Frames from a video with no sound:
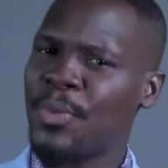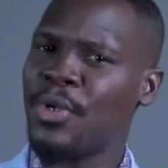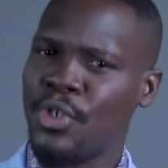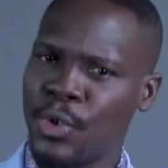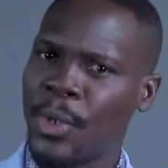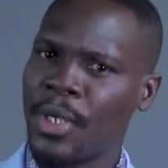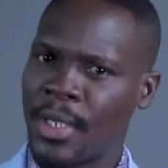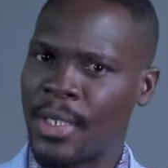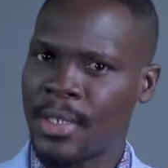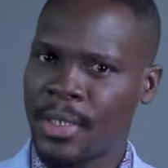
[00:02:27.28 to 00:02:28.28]
been doing
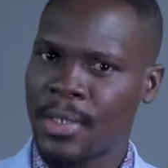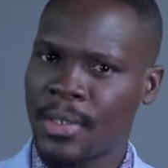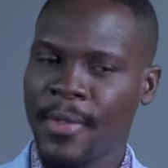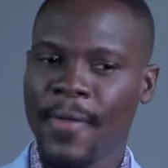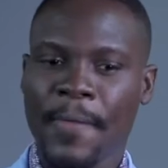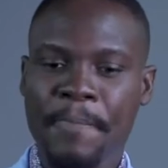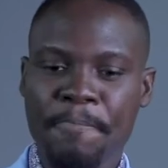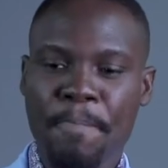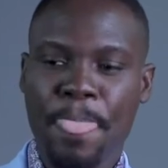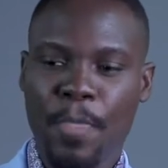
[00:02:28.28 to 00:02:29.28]
this,
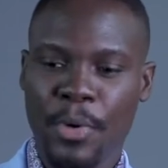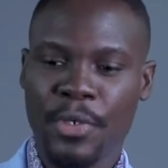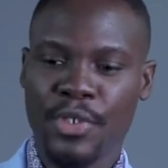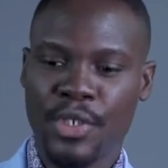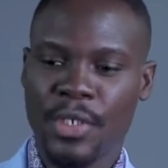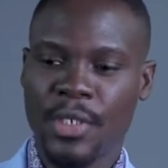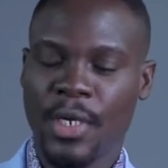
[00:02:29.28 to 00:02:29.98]
but just